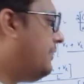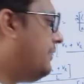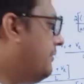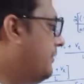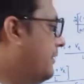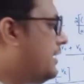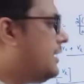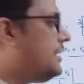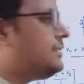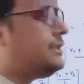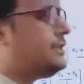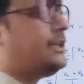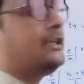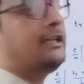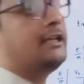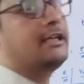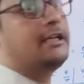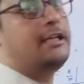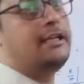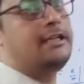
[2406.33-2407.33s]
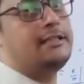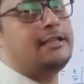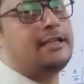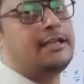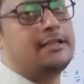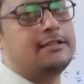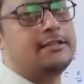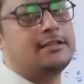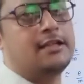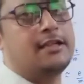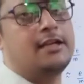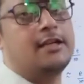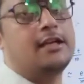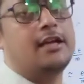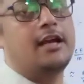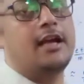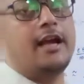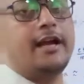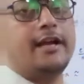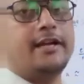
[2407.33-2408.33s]
it is increases
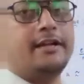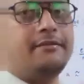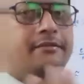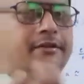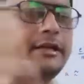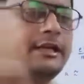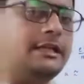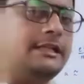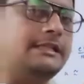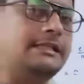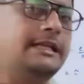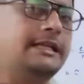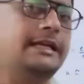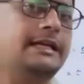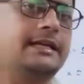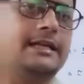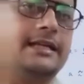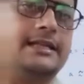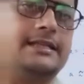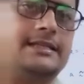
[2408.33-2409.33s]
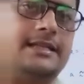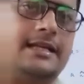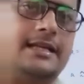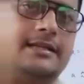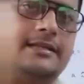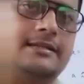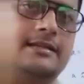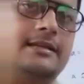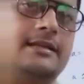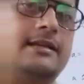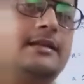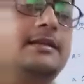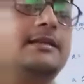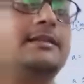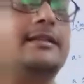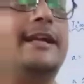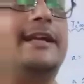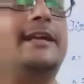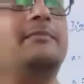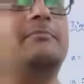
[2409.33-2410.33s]
and if it is decreases,
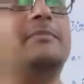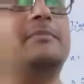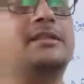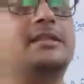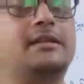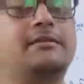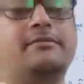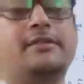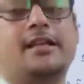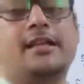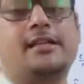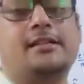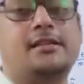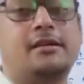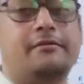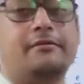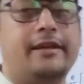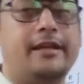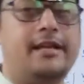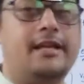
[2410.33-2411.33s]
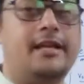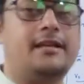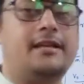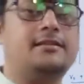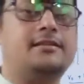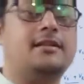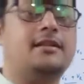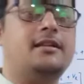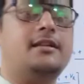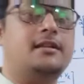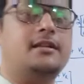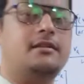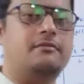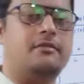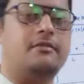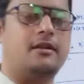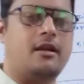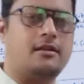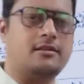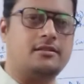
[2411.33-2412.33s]
that means if there is a variation in a
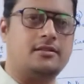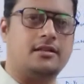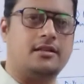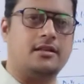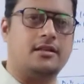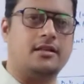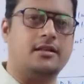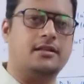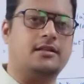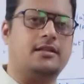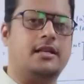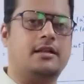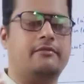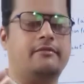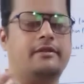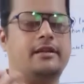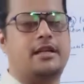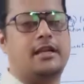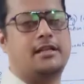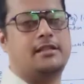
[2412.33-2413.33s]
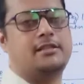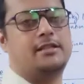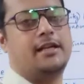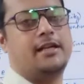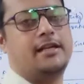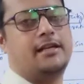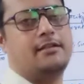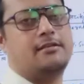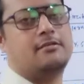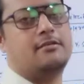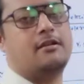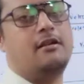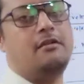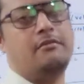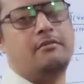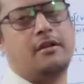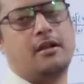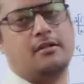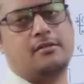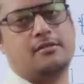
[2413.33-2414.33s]
velocity, then we can say it is called
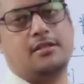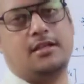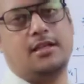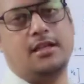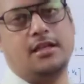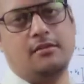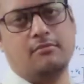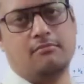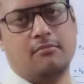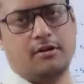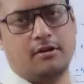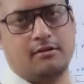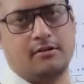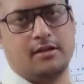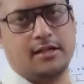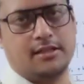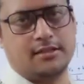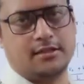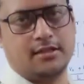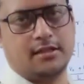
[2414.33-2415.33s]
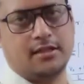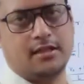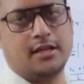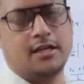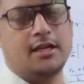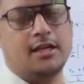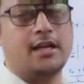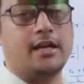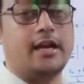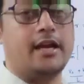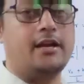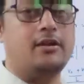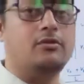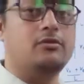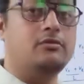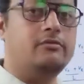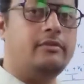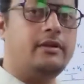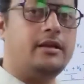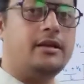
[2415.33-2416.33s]
velocity modulation. And who
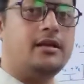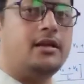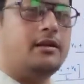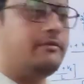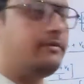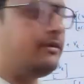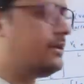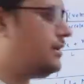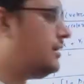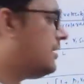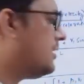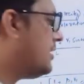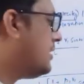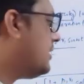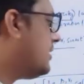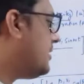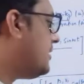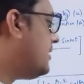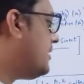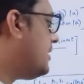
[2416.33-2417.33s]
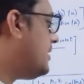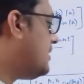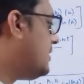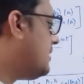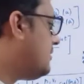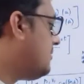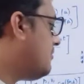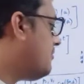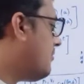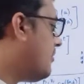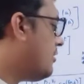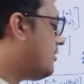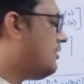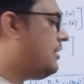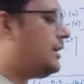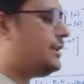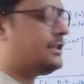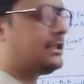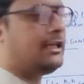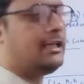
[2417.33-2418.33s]
will govern this
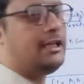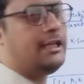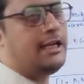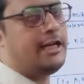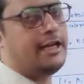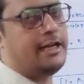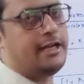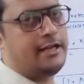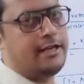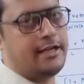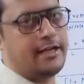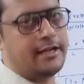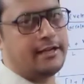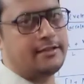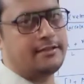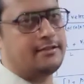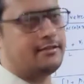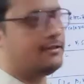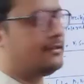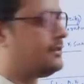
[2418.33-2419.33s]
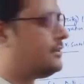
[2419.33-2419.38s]
modulation index?